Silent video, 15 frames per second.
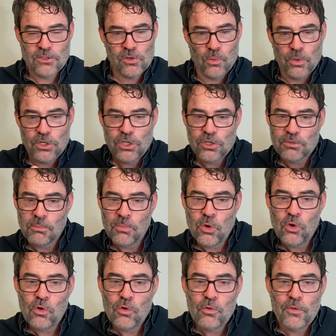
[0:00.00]
So we're just
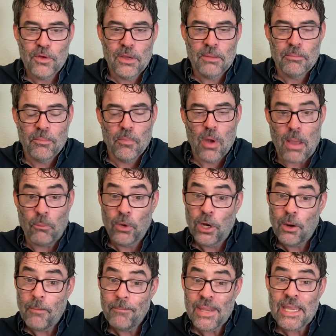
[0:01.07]
moving and we
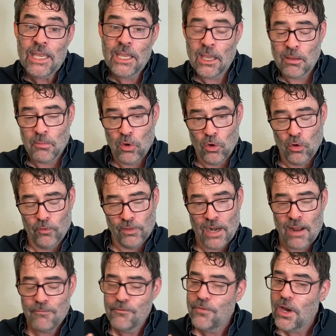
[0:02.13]
are being moved.
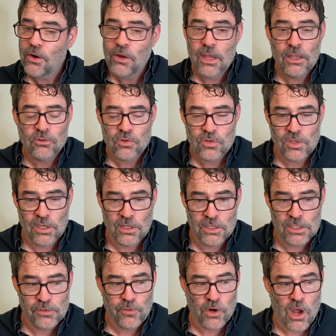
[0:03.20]
And I'm very interested in
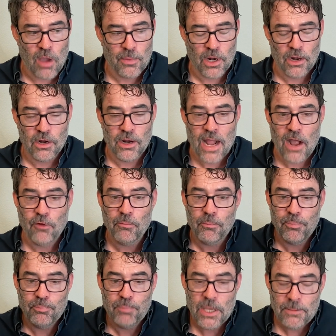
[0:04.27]
this phenomenon and
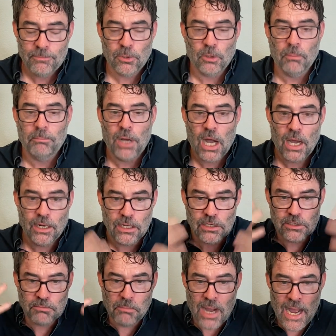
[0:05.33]
how people,
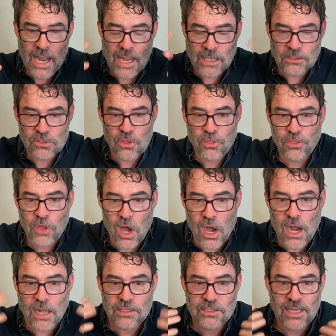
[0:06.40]
bodies, minds,
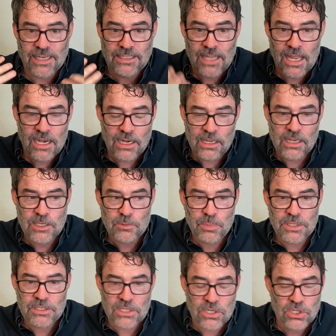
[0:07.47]
thoughts, identities,
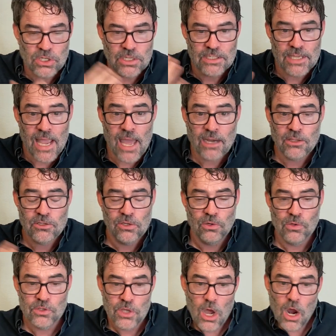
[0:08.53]
positions,
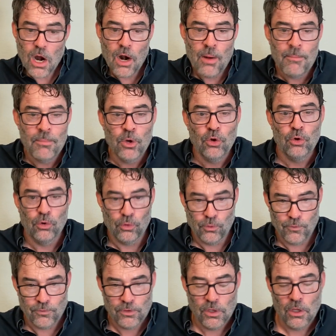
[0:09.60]
attitudes are
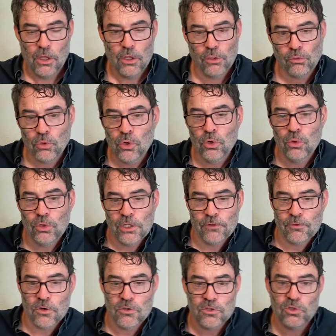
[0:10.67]
moved through
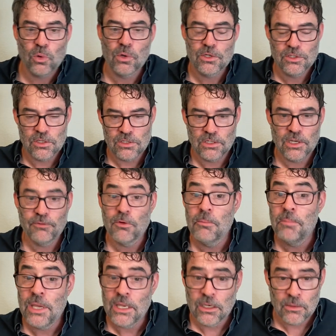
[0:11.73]
different sources and
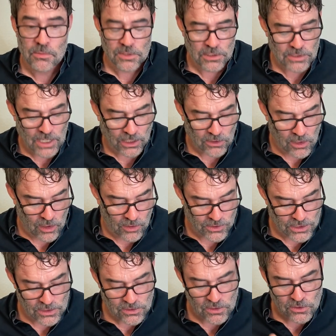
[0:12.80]
different mediums and
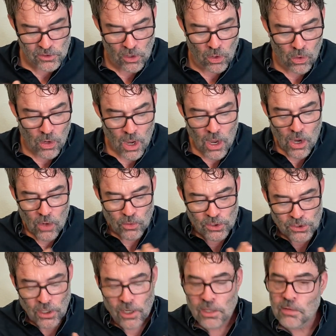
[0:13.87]
technologies. And so we're
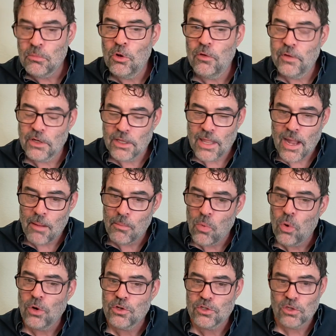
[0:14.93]
starting to move into that
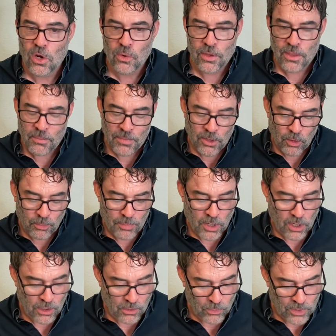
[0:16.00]
more so in the middle
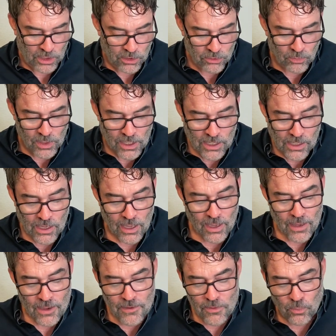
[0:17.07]
part in week 3.
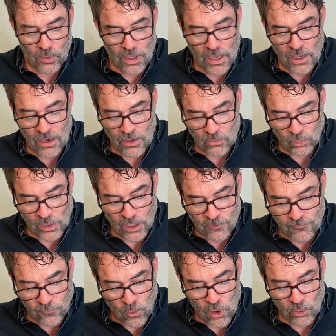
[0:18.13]
In week
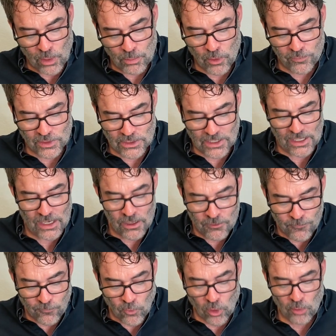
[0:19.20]
4, we move into
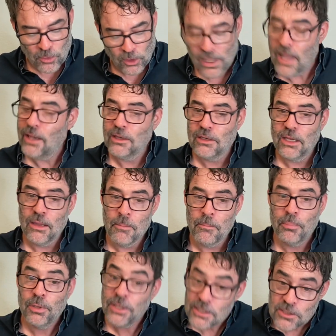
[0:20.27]
informal and
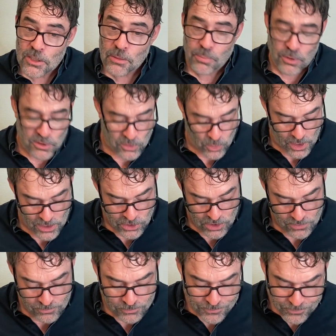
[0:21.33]
implicit
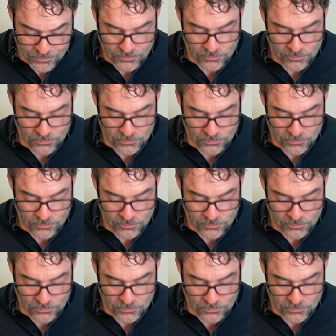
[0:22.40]
persuasion.